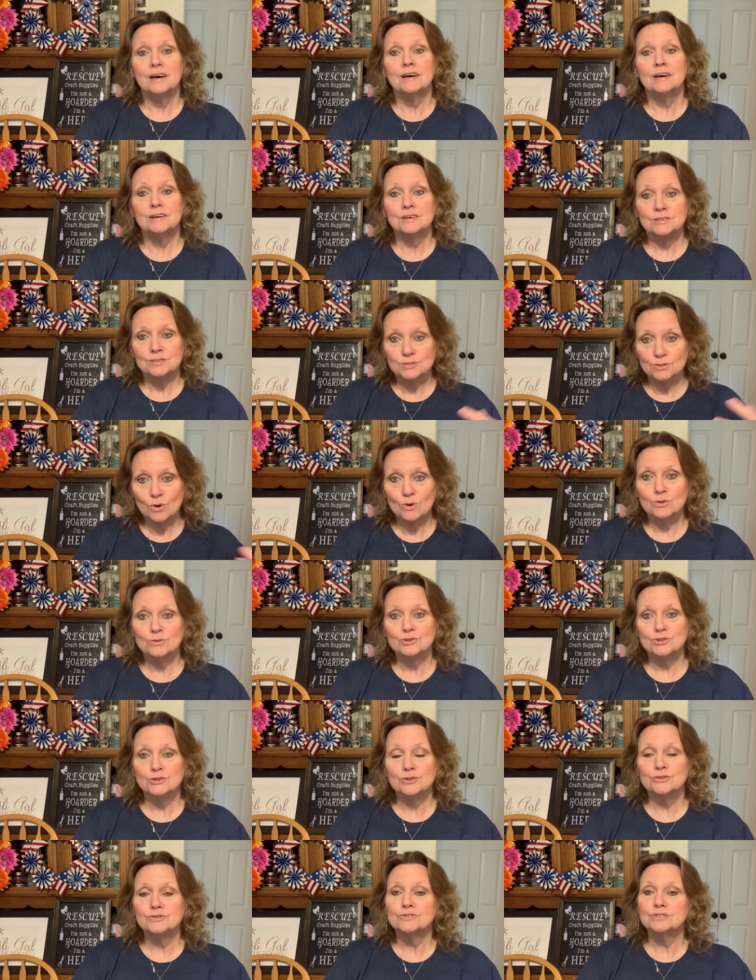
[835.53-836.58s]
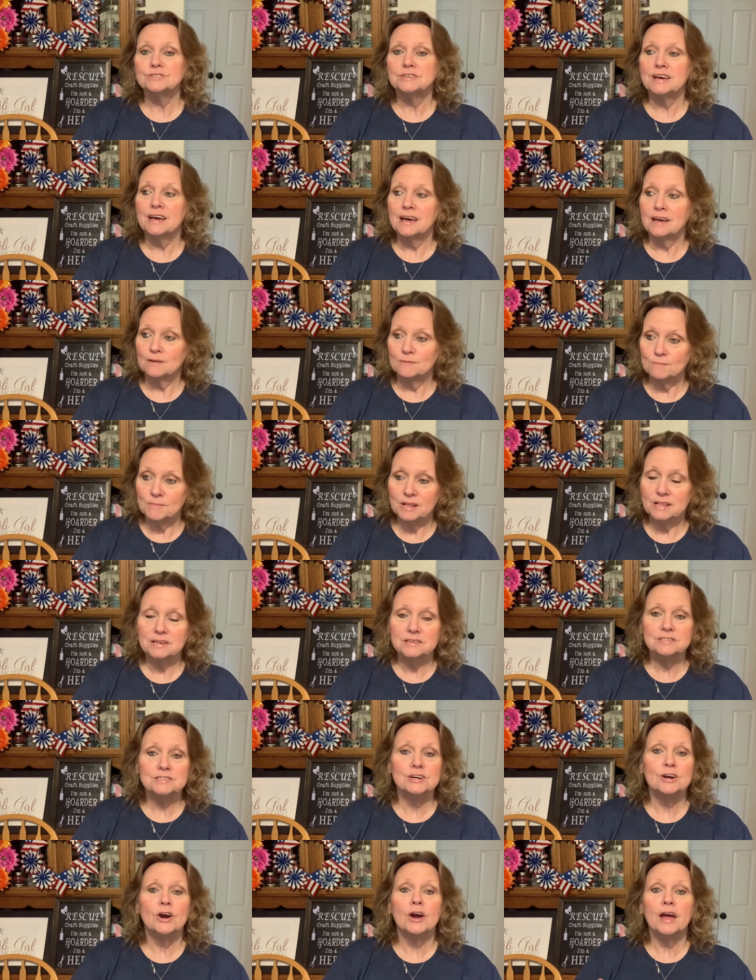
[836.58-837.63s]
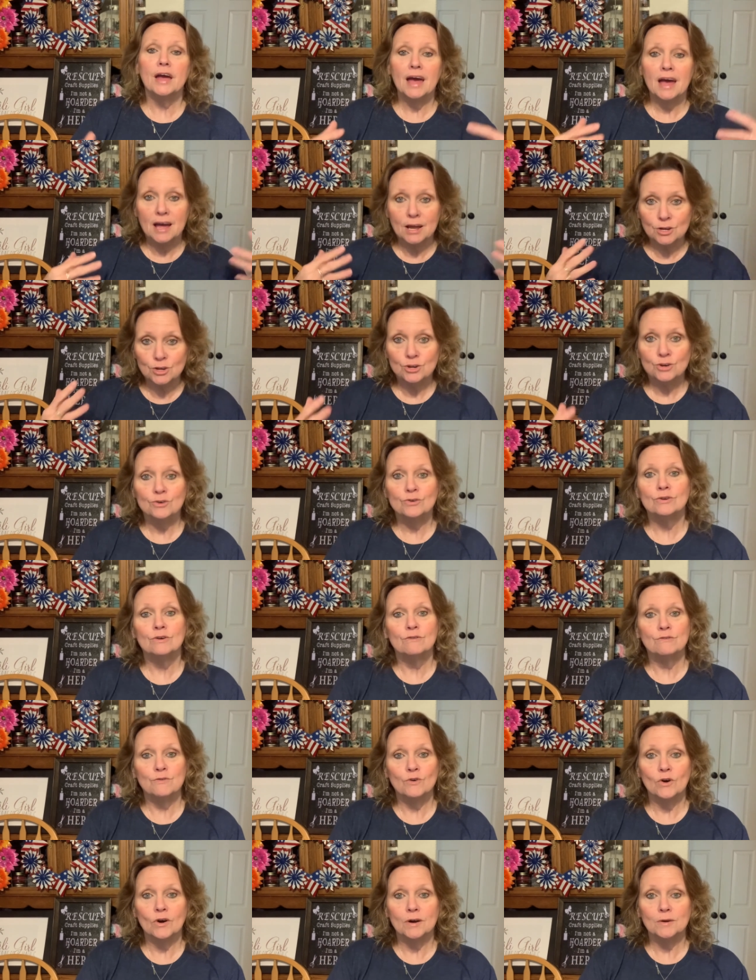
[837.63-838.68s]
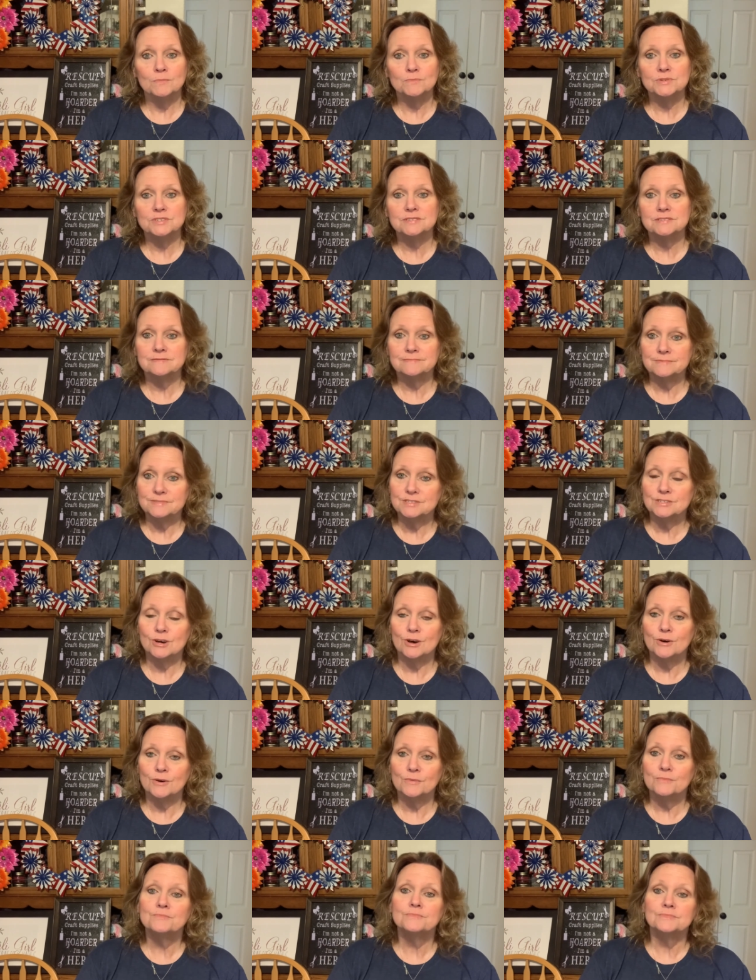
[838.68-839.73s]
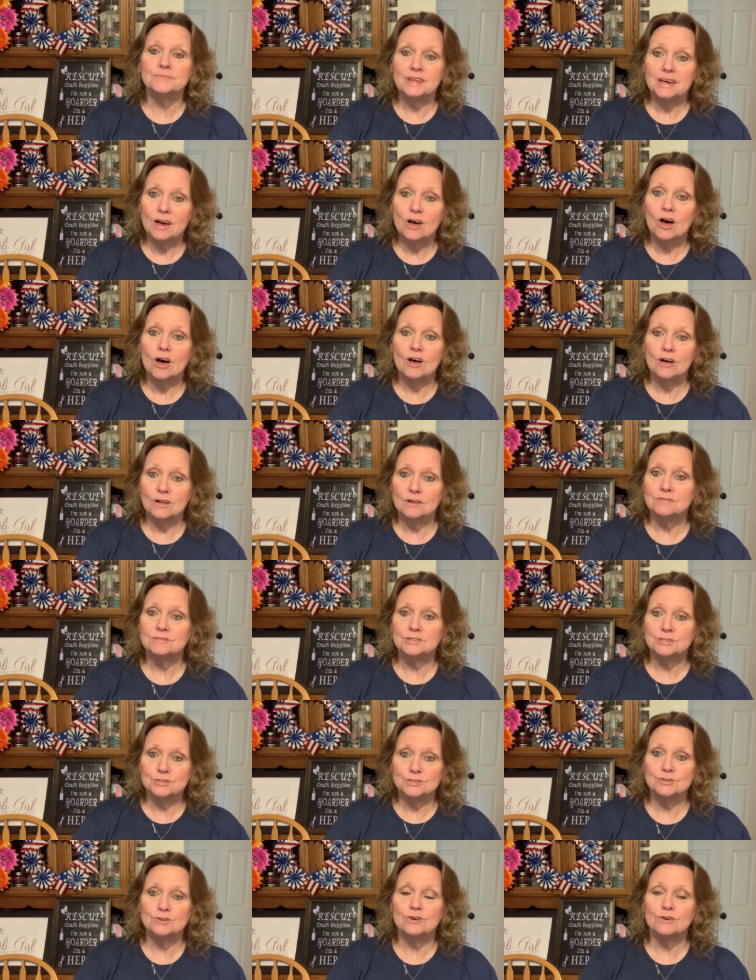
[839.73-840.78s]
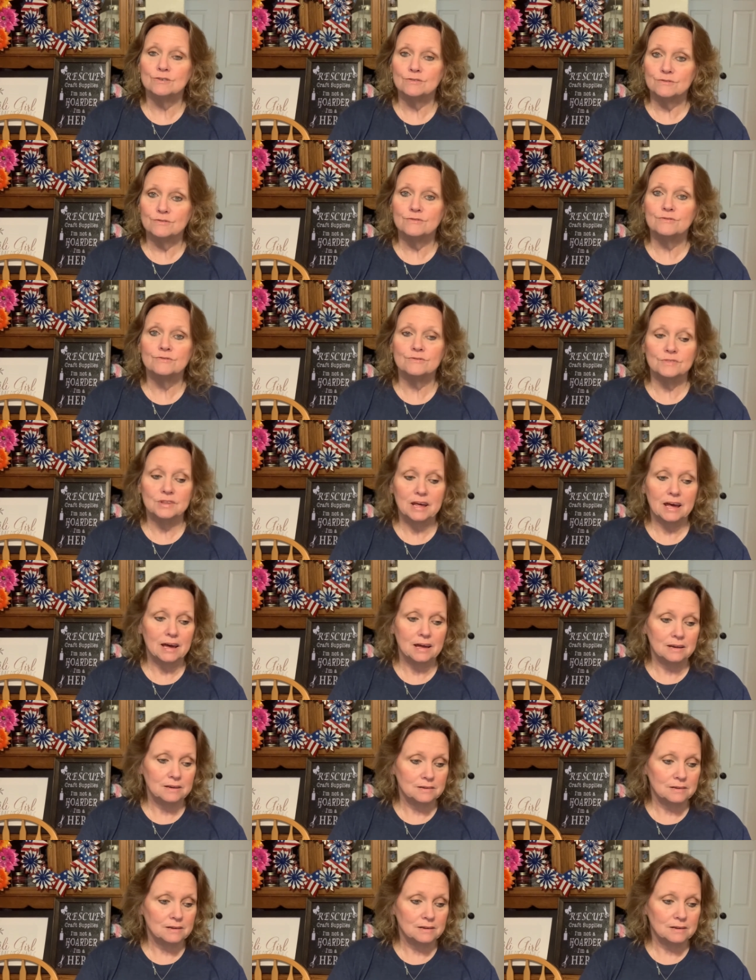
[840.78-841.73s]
soldiers and military and uniforms. So they all deserve that